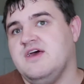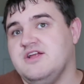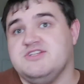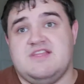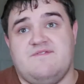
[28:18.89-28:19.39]

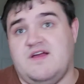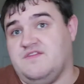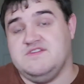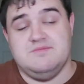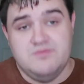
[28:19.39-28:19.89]
Just the fact
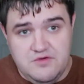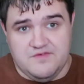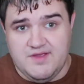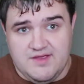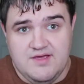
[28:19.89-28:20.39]
that this
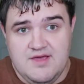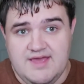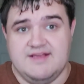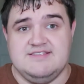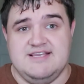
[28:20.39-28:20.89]
movie
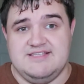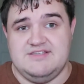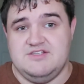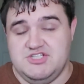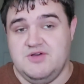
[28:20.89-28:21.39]

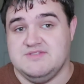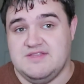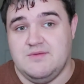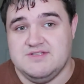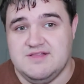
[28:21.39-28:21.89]
exists shows that
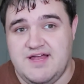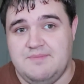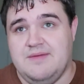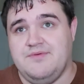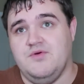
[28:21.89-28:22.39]
there was a lot of
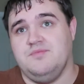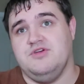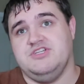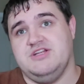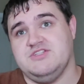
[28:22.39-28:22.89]
people who
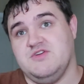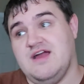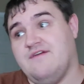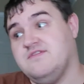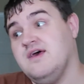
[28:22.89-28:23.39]
appreciate his
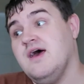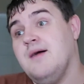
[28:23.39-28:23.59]
craft.